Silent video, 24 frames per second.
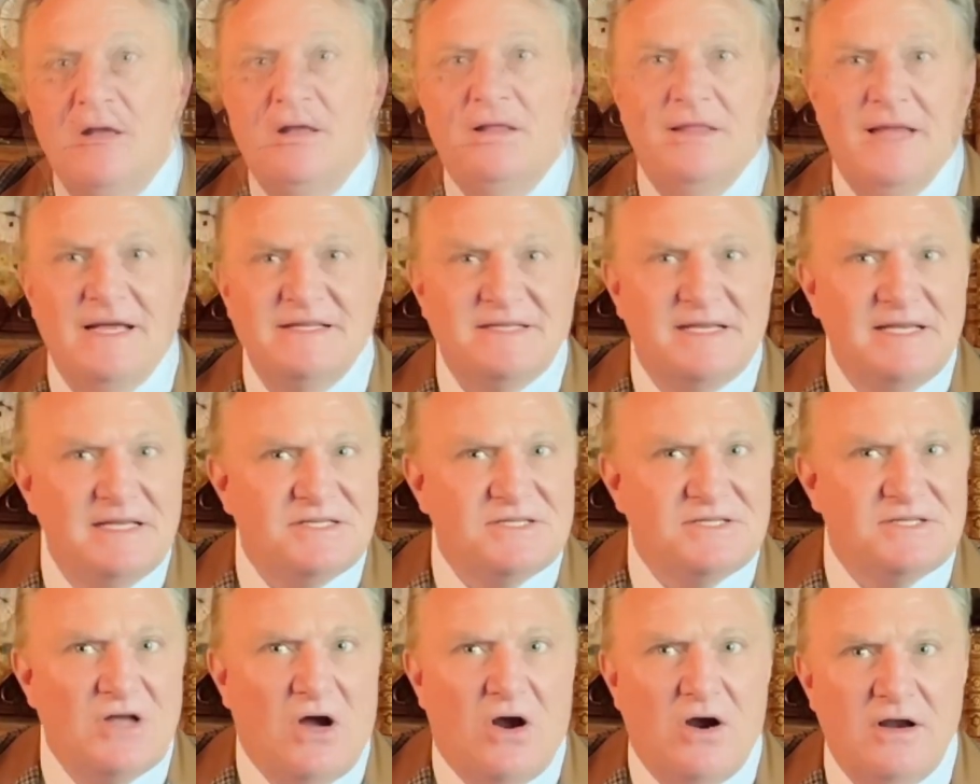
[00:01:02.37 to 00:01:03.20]
Let's get
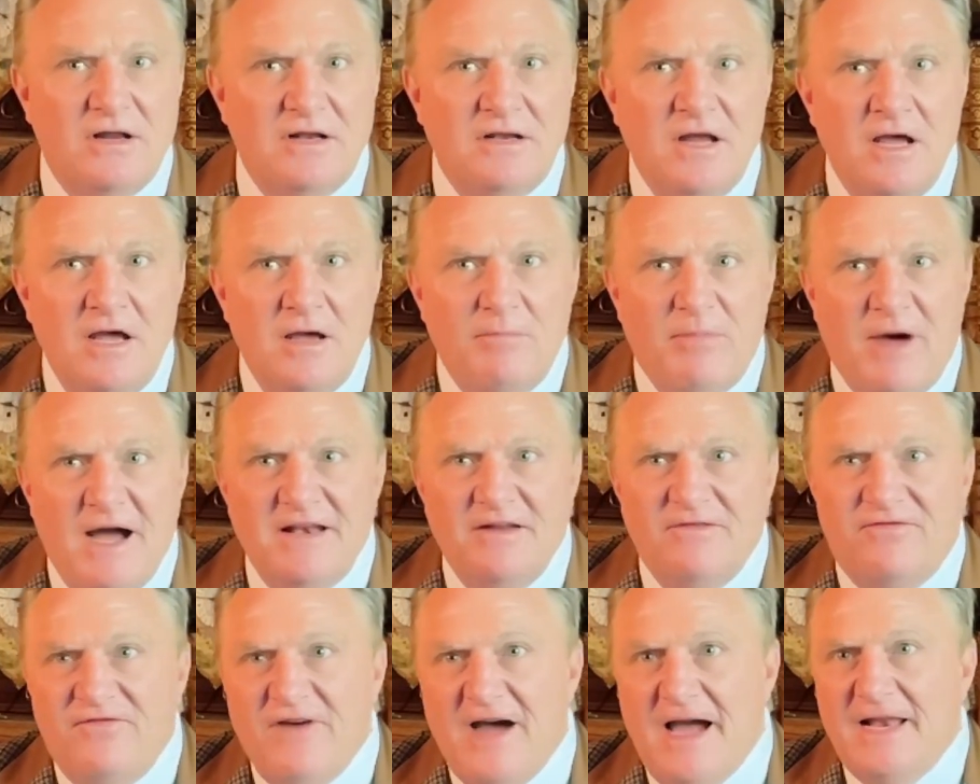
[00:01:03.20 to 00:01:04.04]
started by
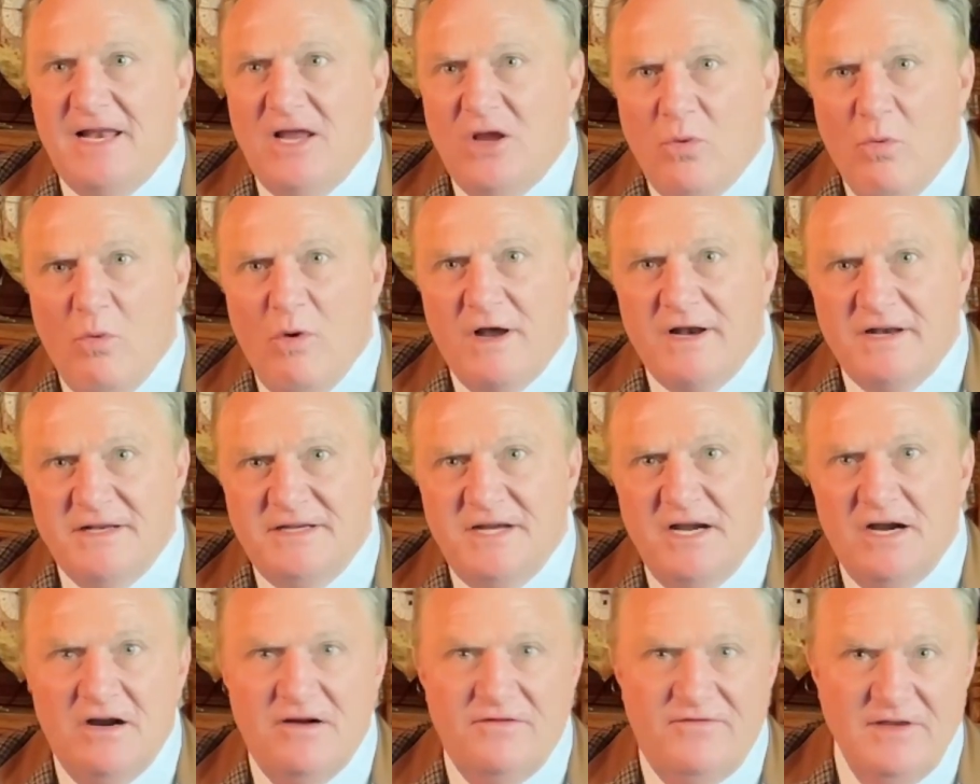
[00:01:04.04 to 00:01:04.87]
defining what a
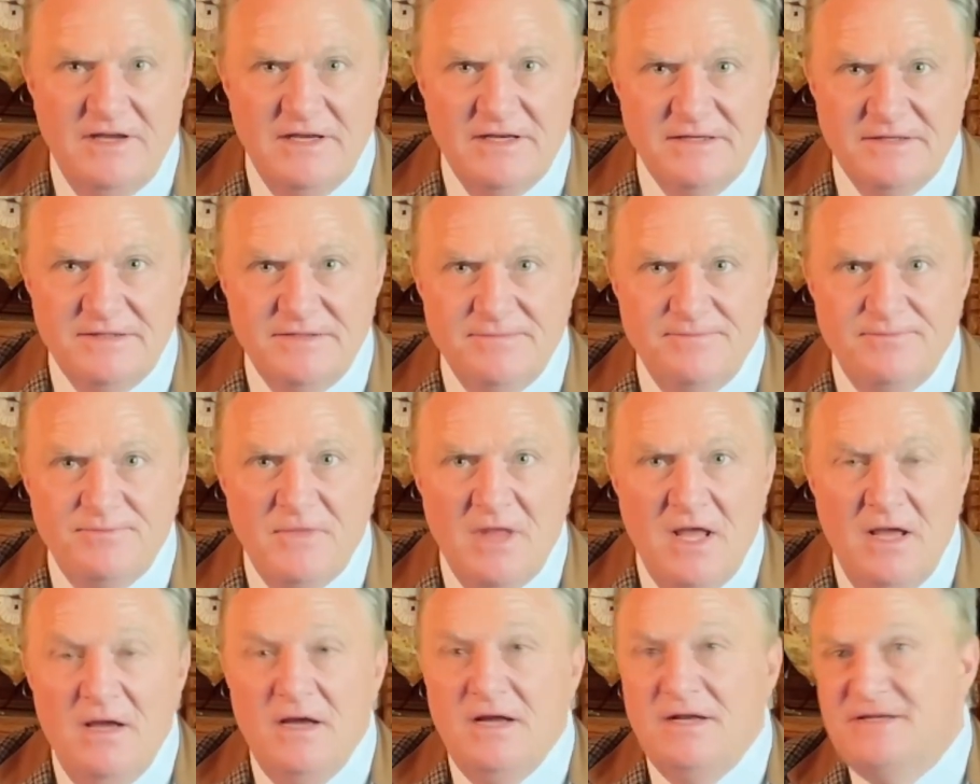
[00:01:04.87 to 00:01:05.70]
tariff is.
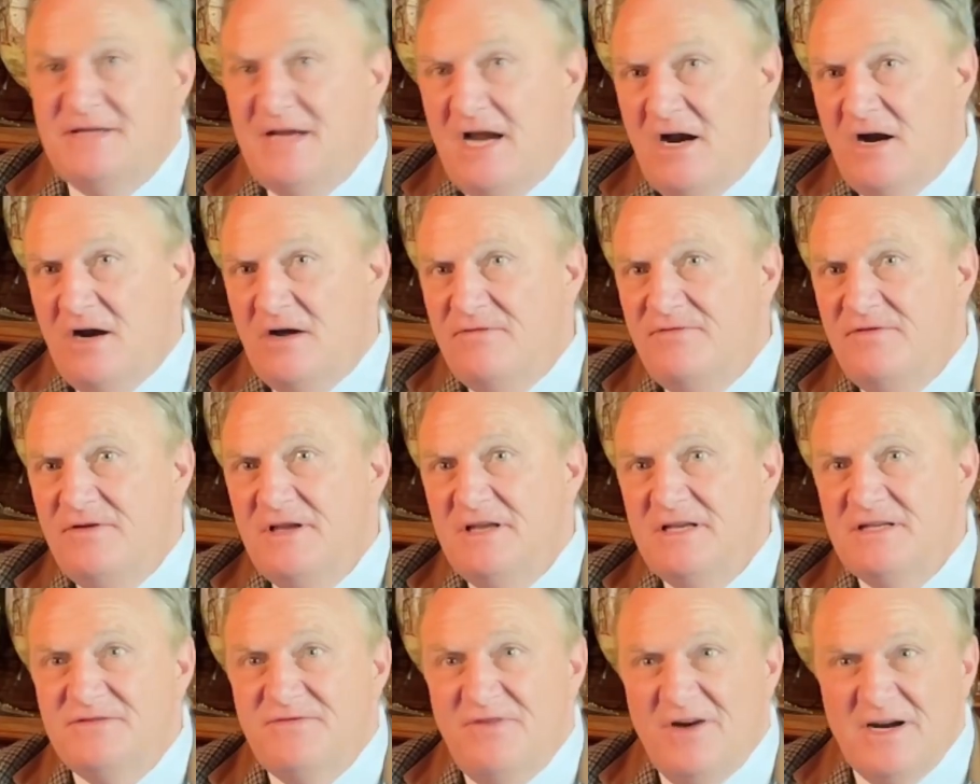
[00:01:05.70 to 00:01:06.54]
A tariff
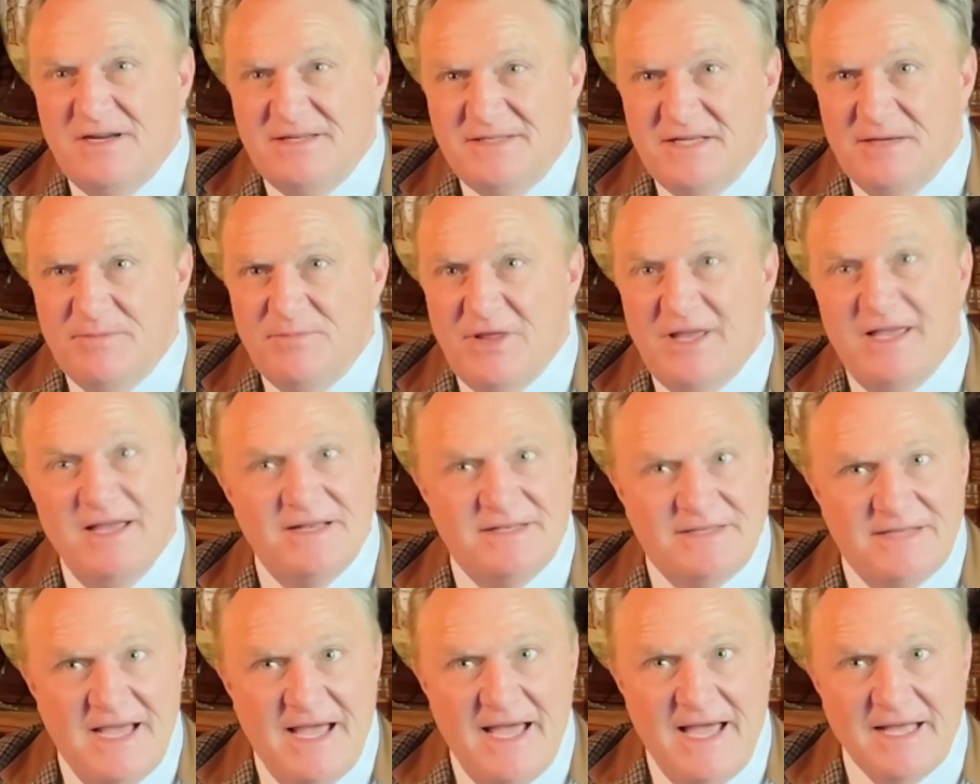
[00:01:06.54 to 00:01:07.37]
is very simply a
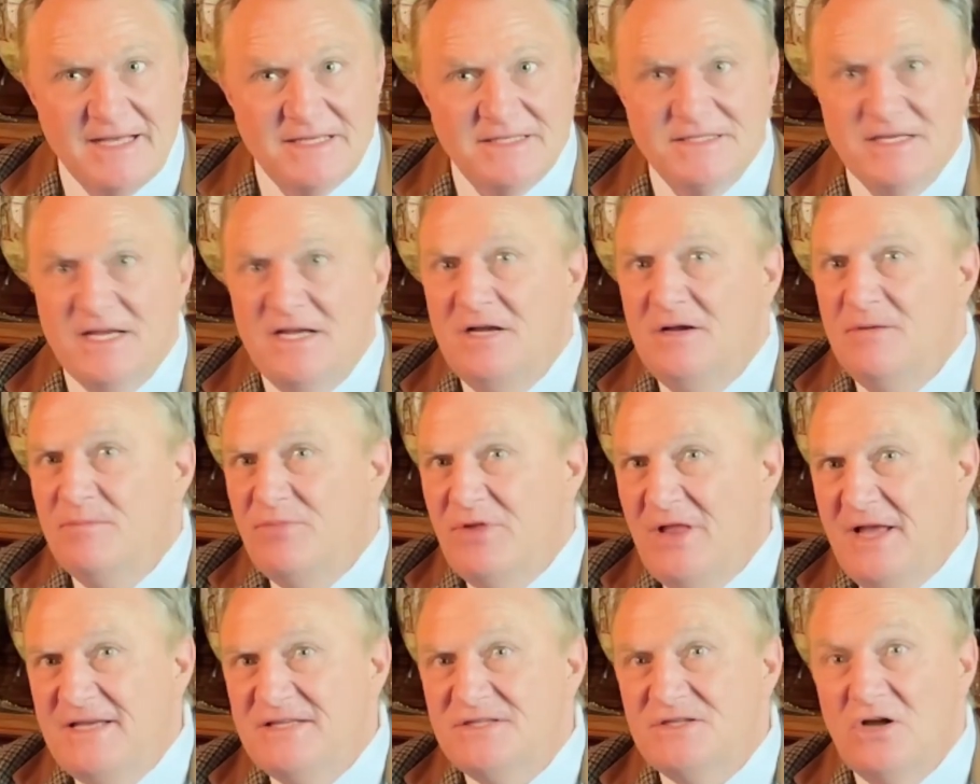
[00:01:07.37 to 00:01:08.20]
tax
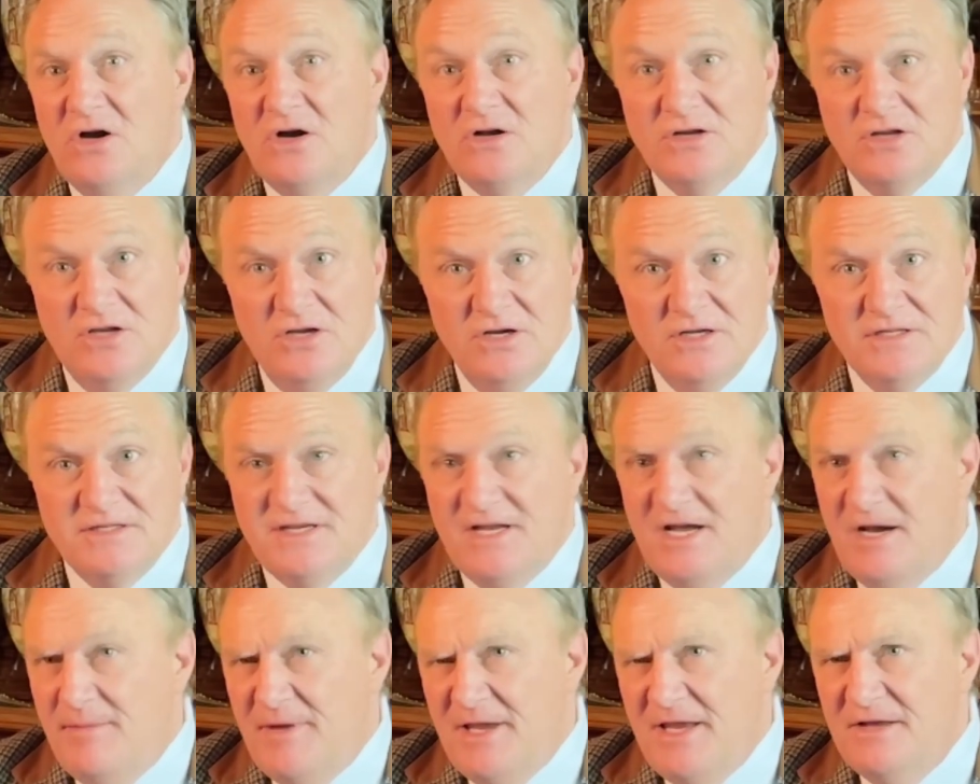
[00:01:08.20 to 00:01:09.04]
placed on goods
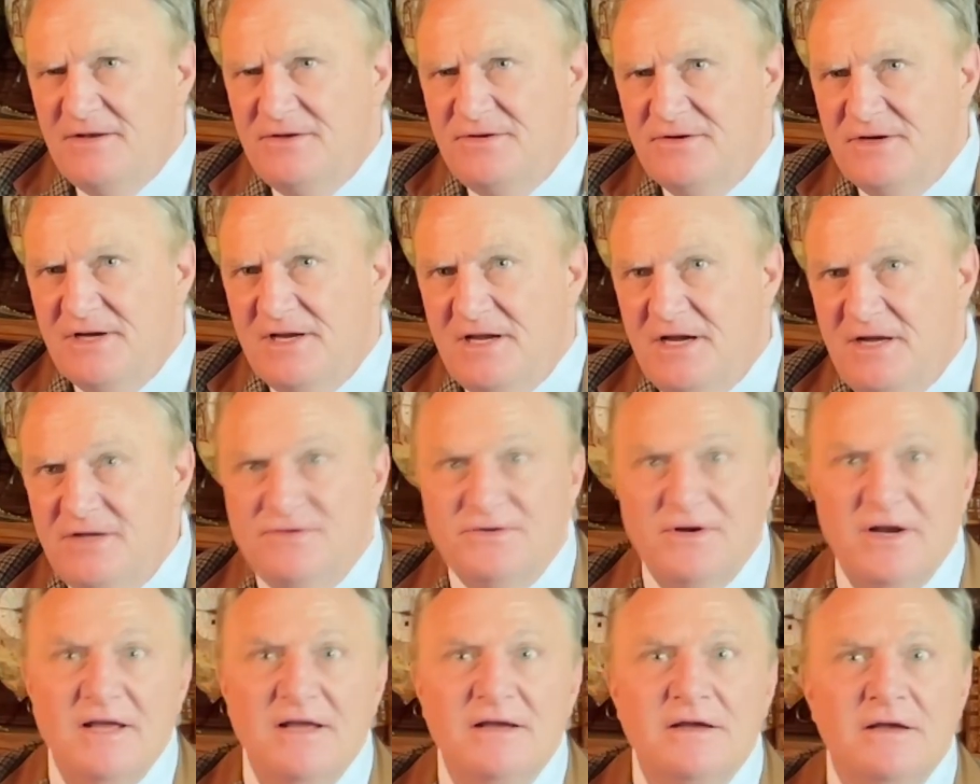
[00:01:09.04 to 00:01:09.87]
coming into a
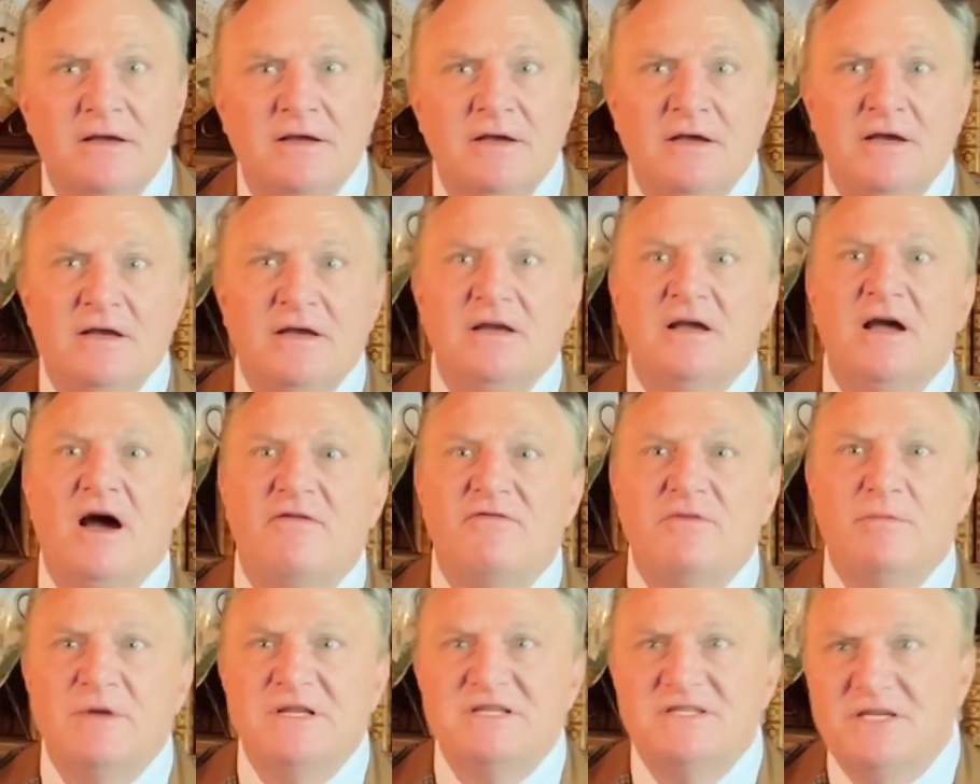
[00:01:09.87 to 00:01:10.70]
country.
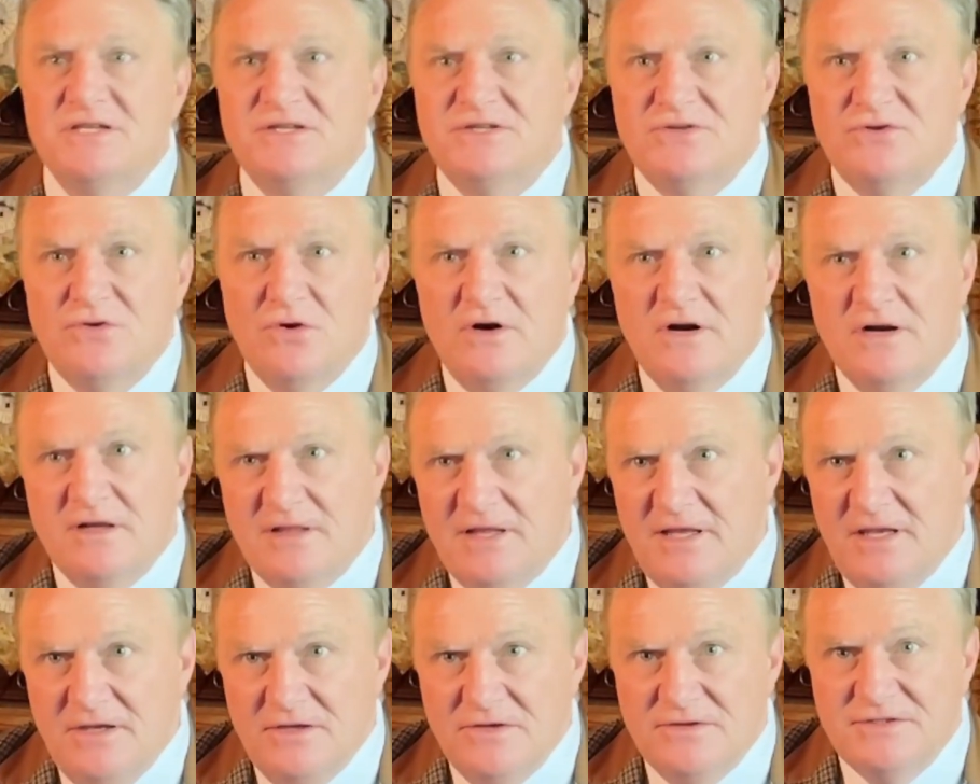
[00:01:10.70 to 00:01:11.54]
Governments
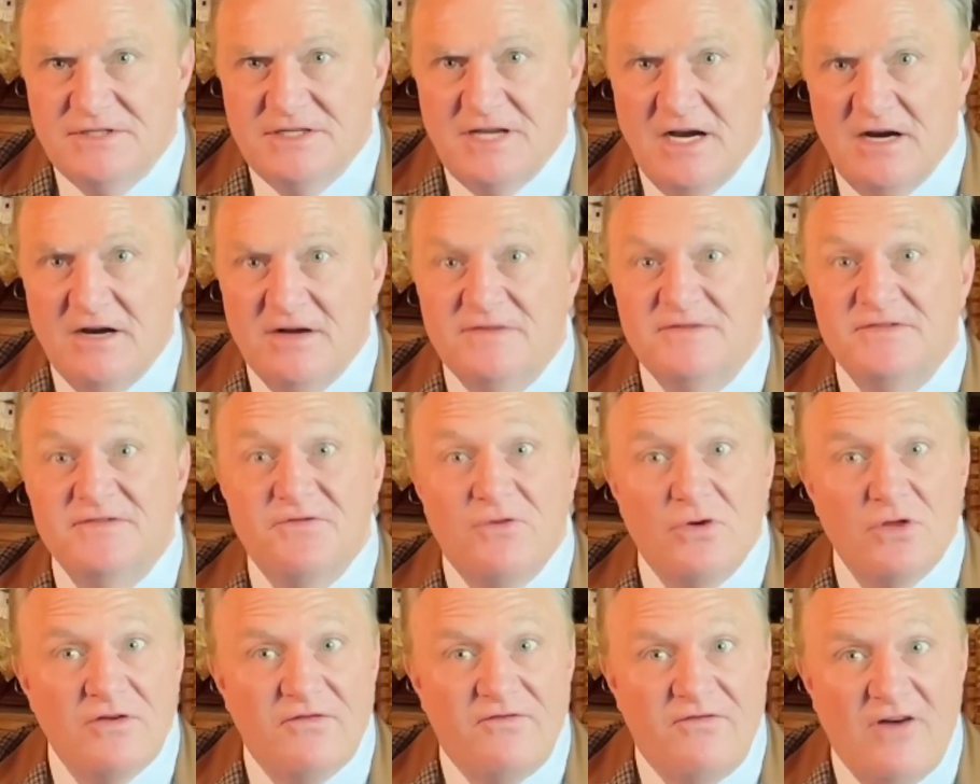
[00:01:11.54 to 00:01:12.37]
historically use tariffs
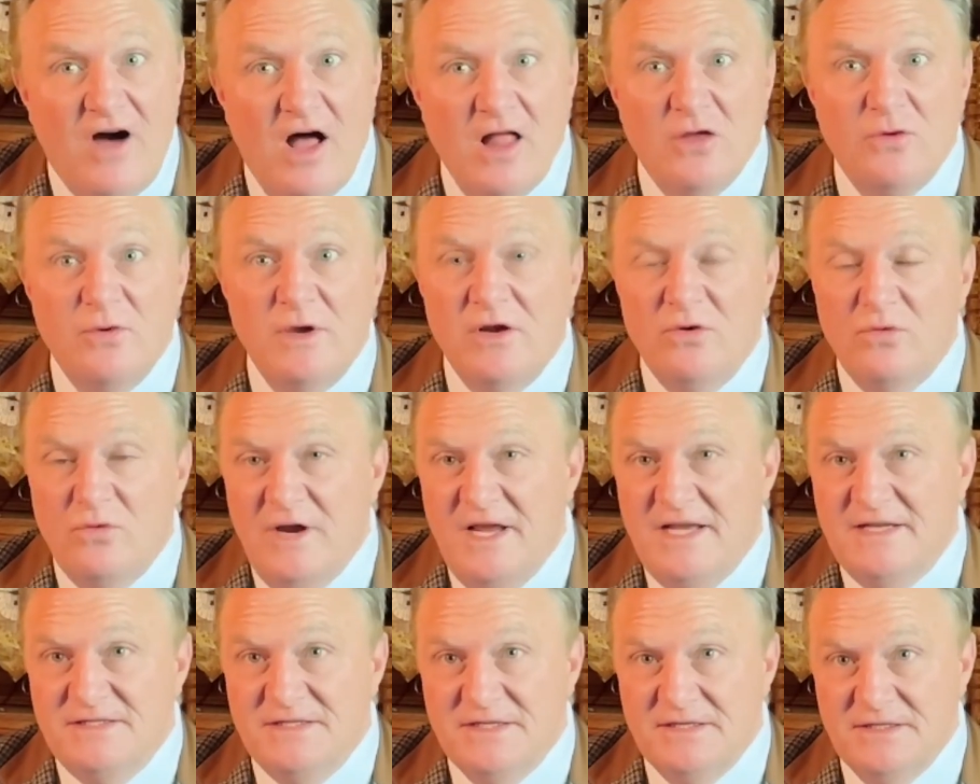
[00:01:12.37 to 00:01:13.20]
for the following
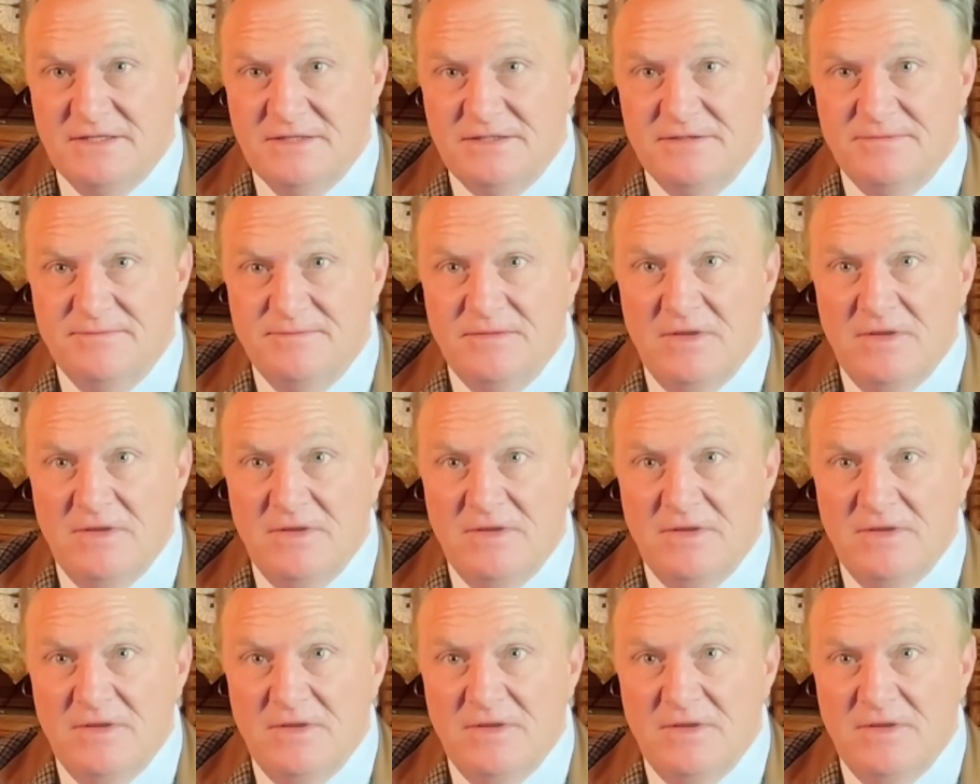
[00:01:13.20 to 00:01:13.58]
reasons: